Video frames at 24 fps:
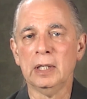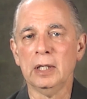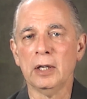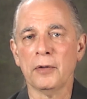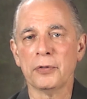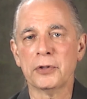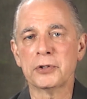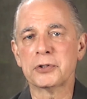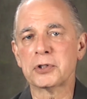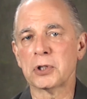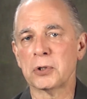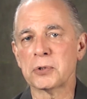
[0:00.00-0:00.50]

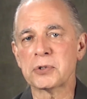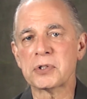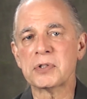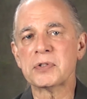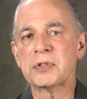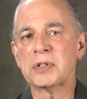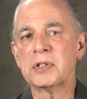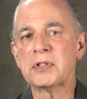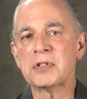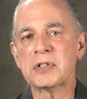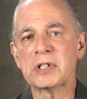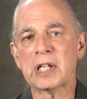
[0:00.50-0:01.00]
The dose is
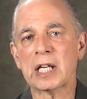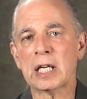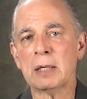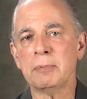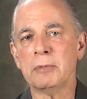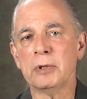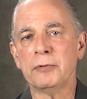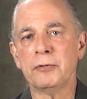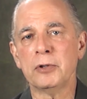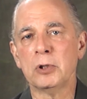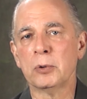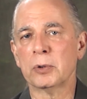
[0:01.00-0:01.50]
the same
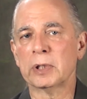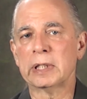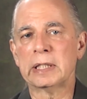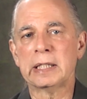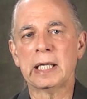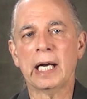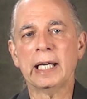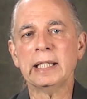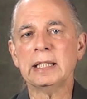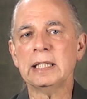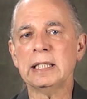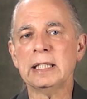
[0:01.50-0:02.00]
if you are
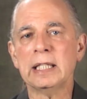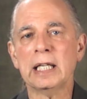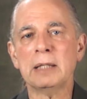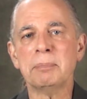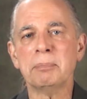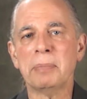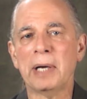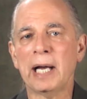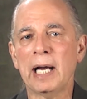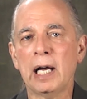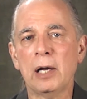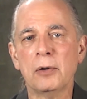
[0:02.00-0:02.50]
98
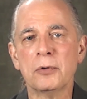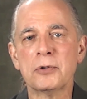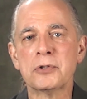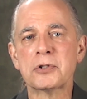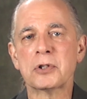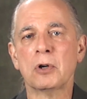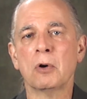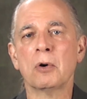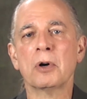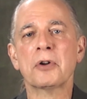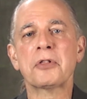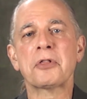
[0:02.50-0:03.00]
pounds
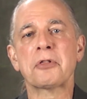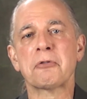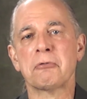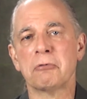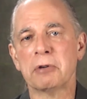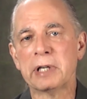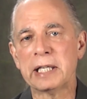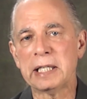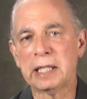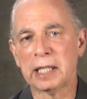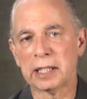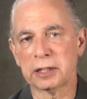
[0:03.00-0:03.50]
or
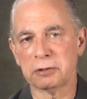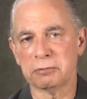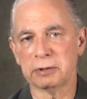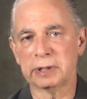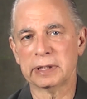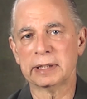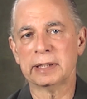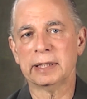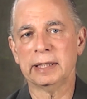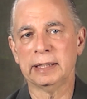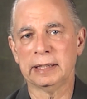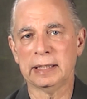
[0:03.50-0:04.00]

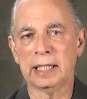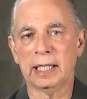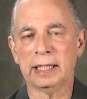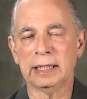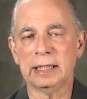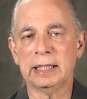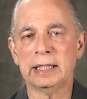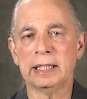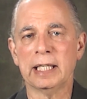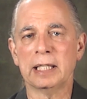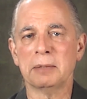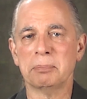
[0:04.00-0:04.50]

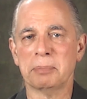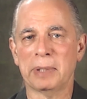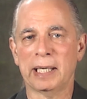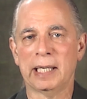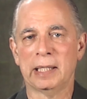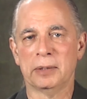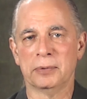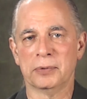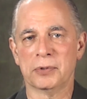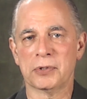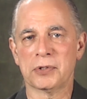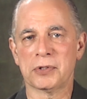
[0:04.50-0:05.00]
398
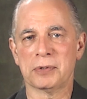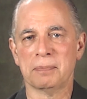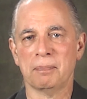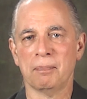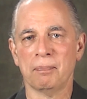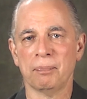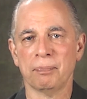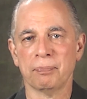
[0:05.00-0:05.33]
pounds.